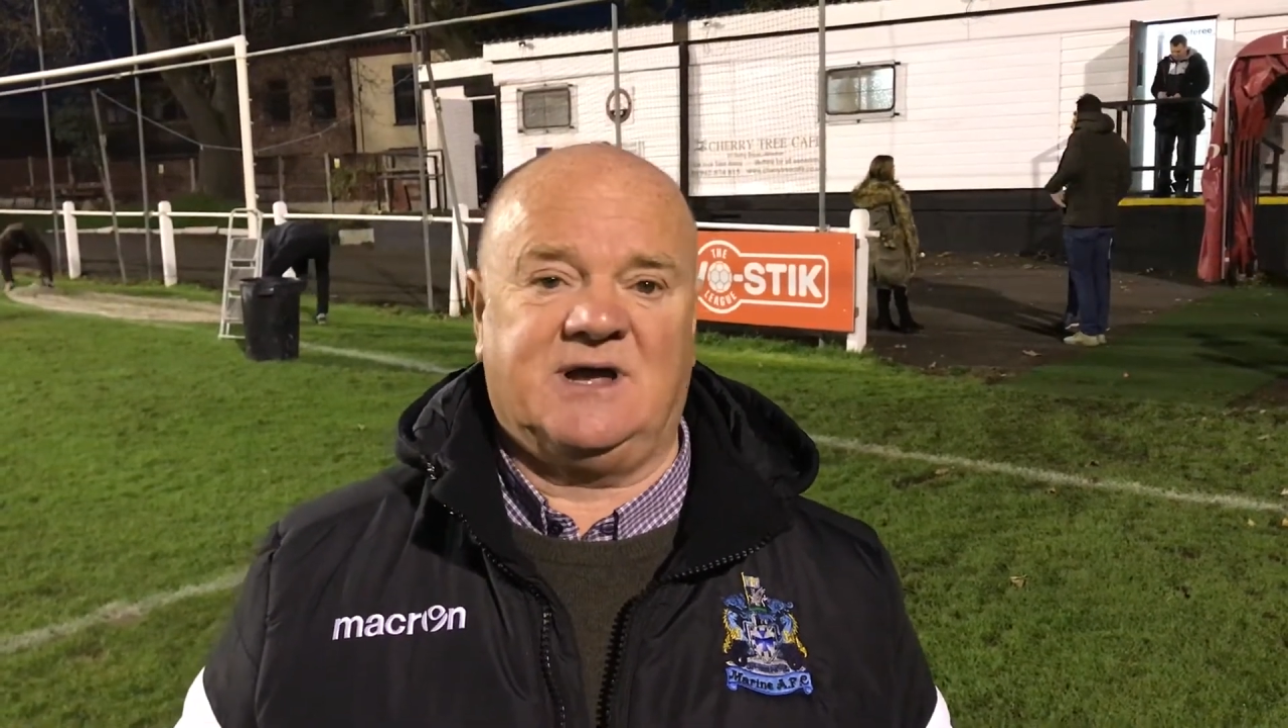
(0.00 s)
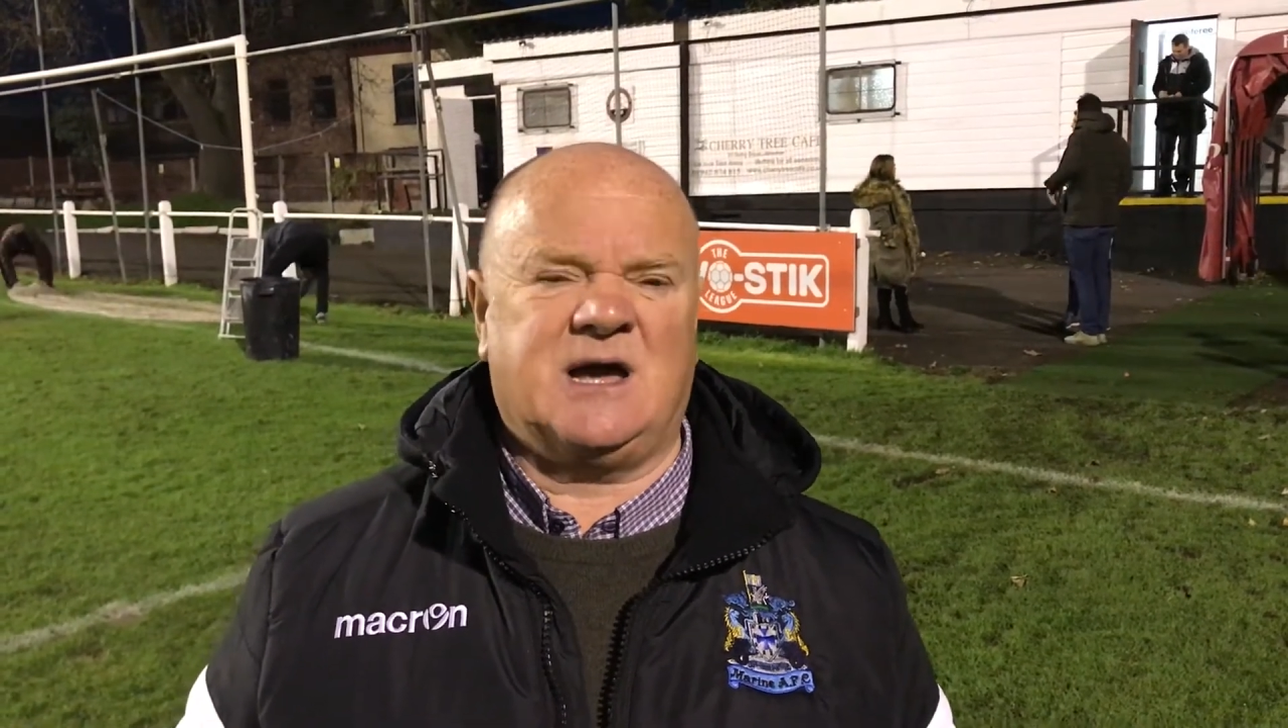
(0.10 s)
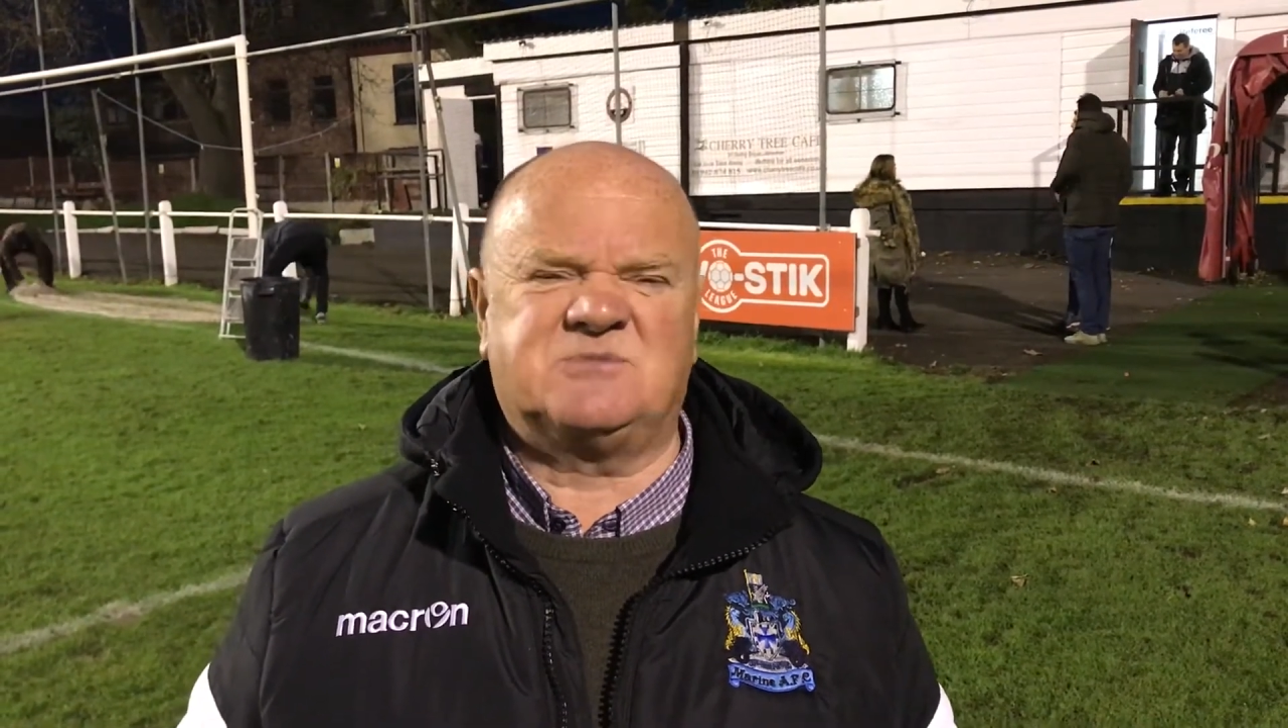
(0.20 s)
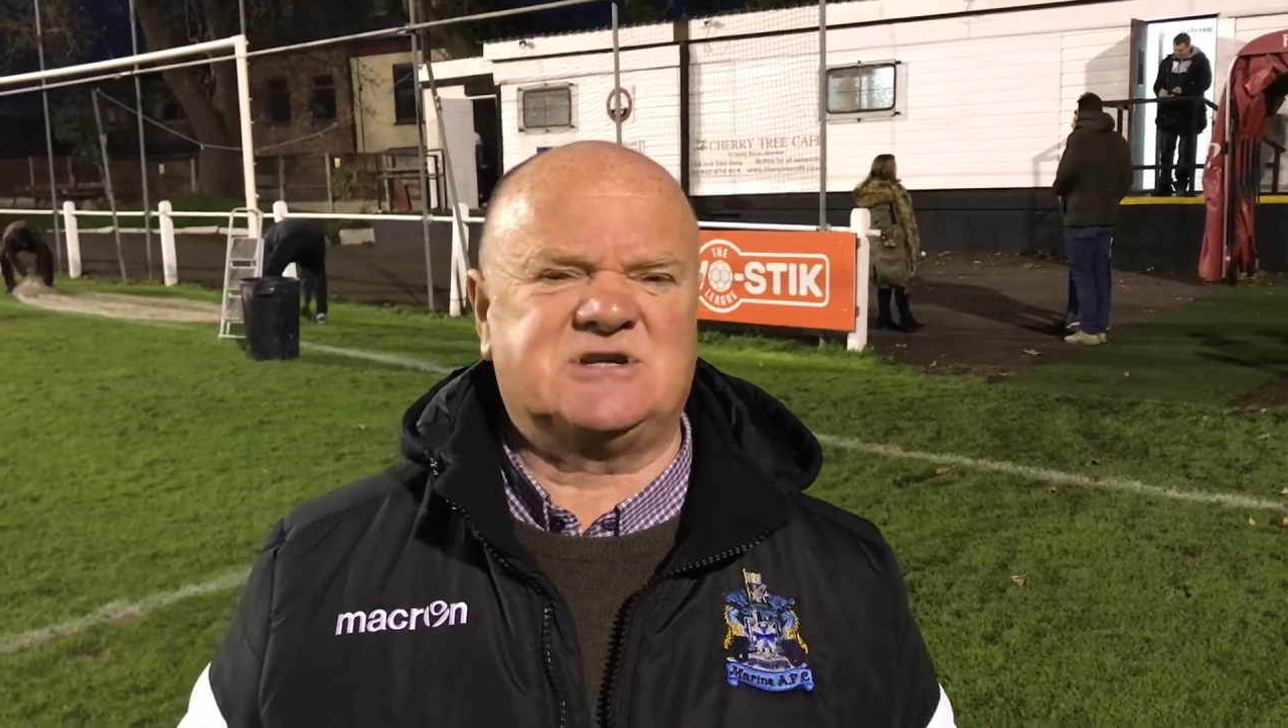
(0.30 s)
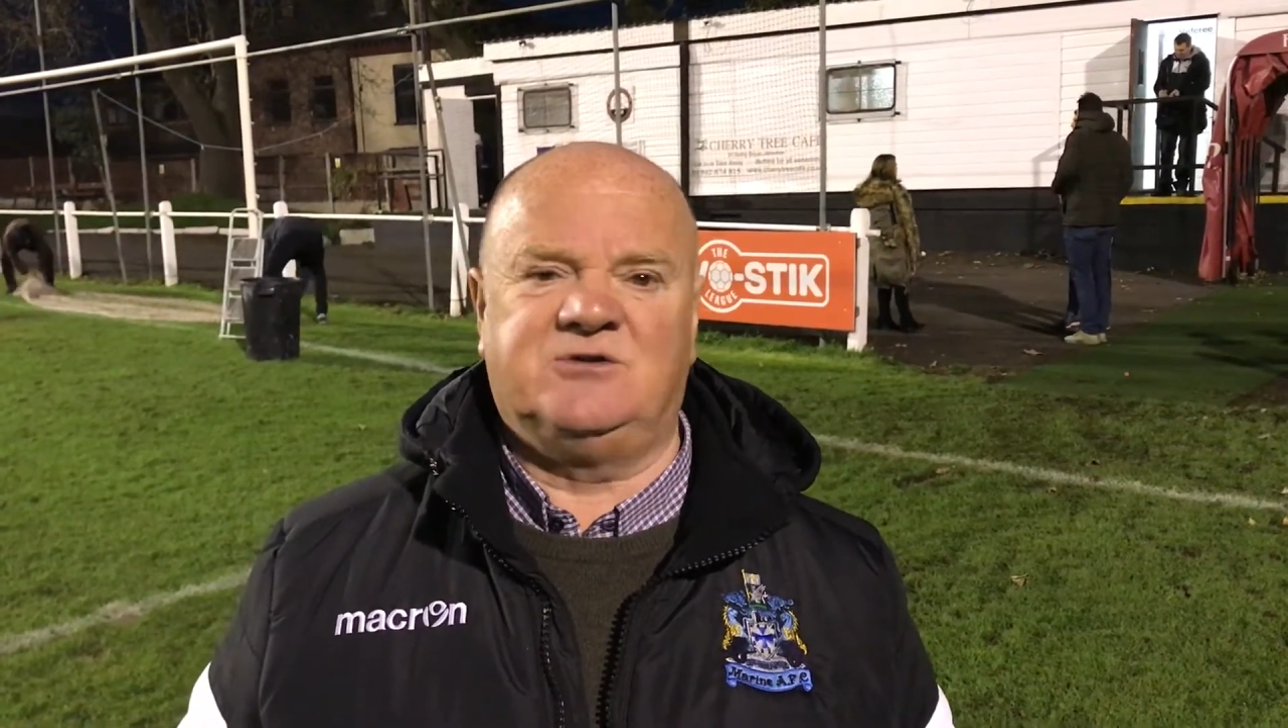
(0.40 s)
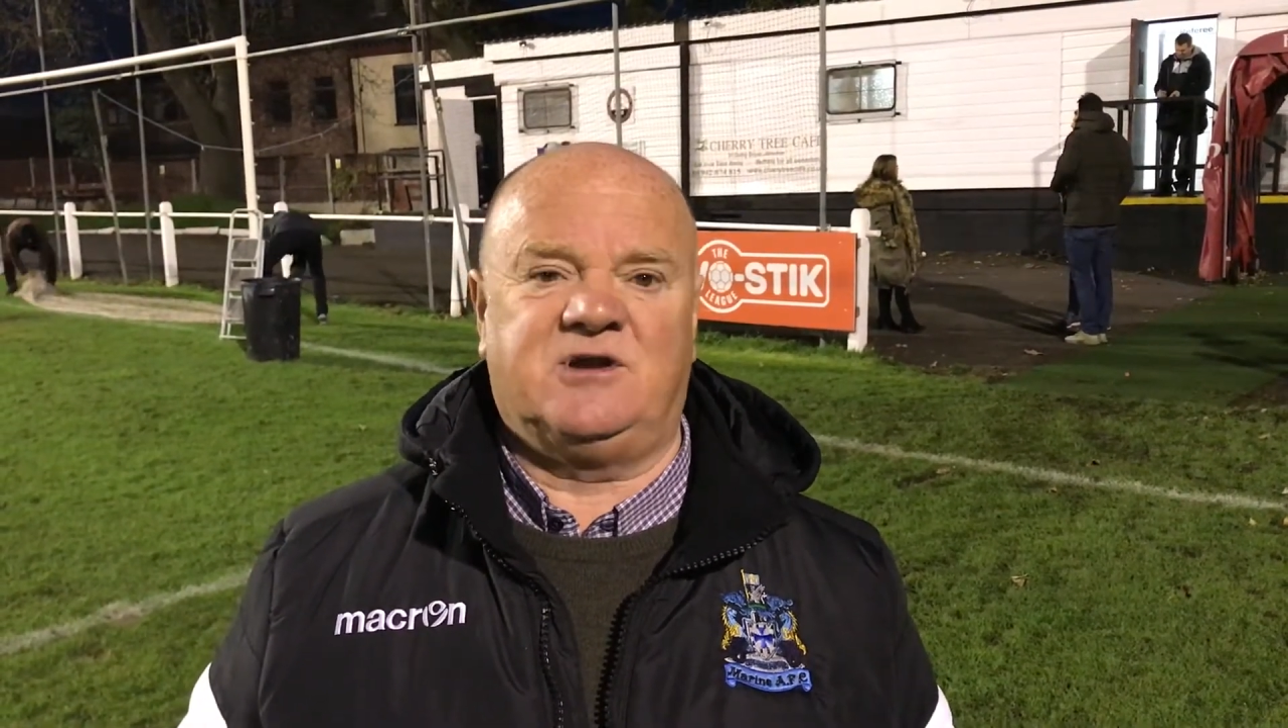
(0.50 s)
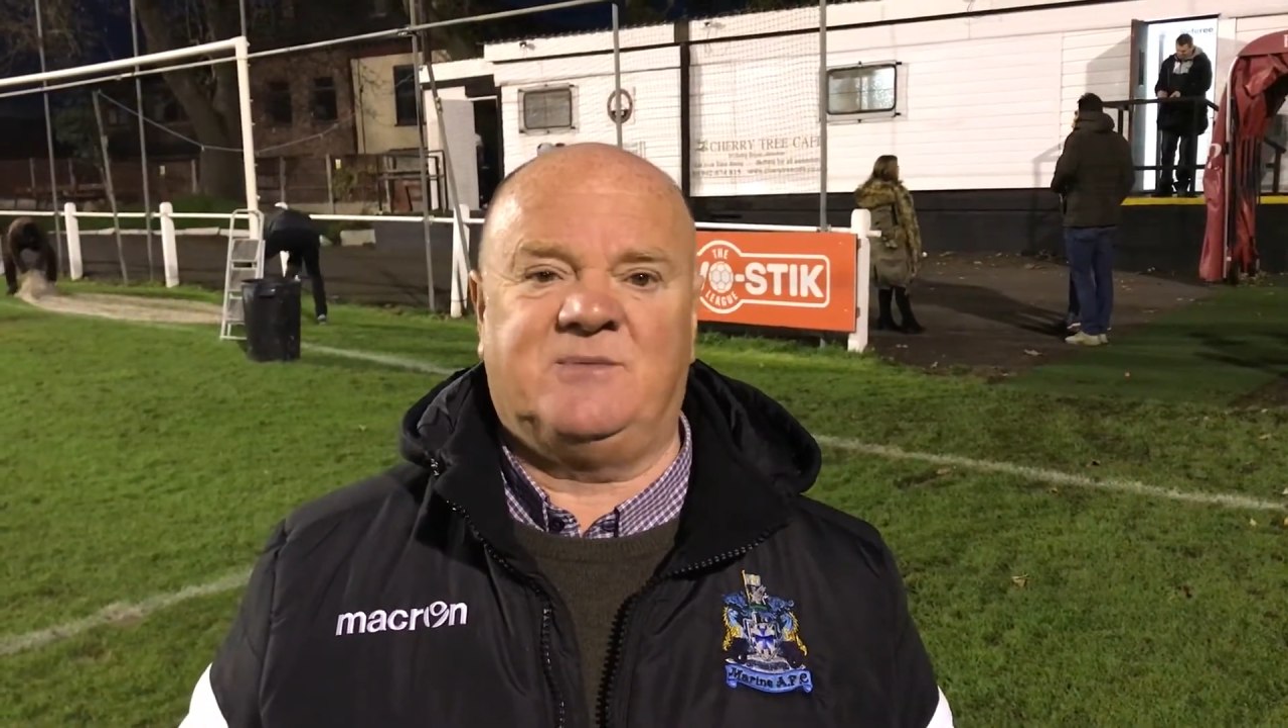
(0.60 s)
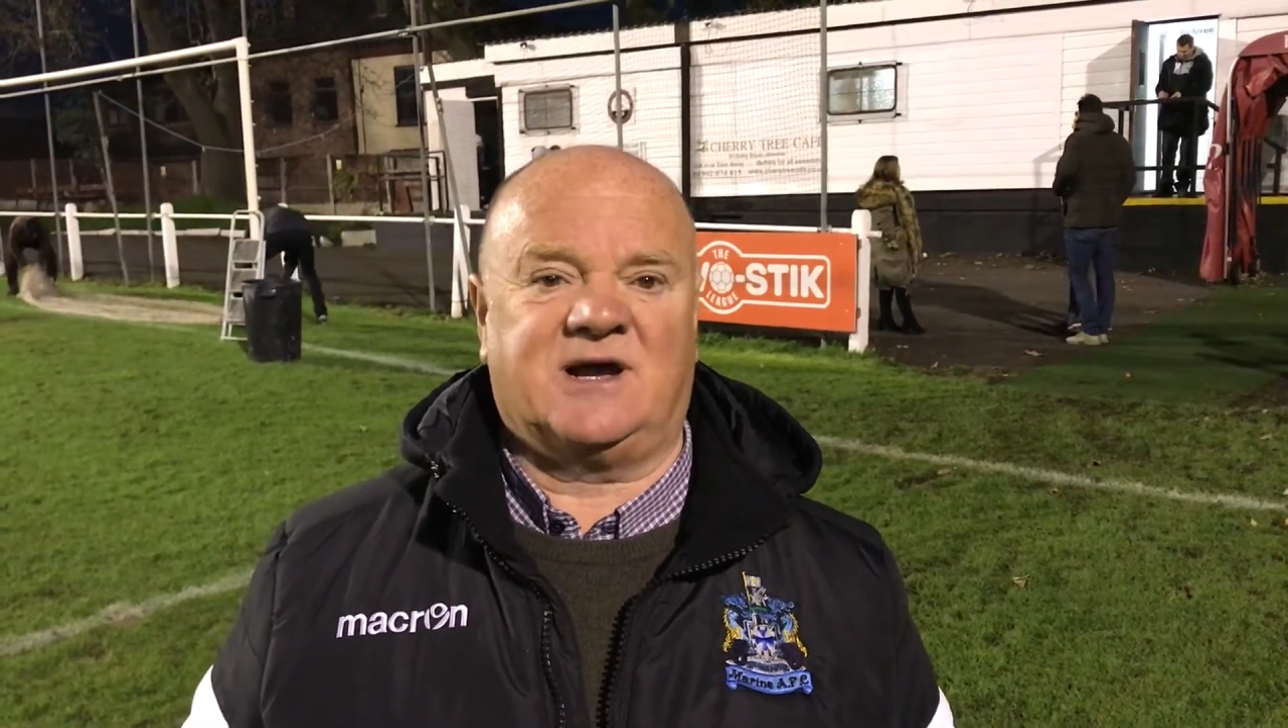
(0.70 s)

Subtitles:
absolutely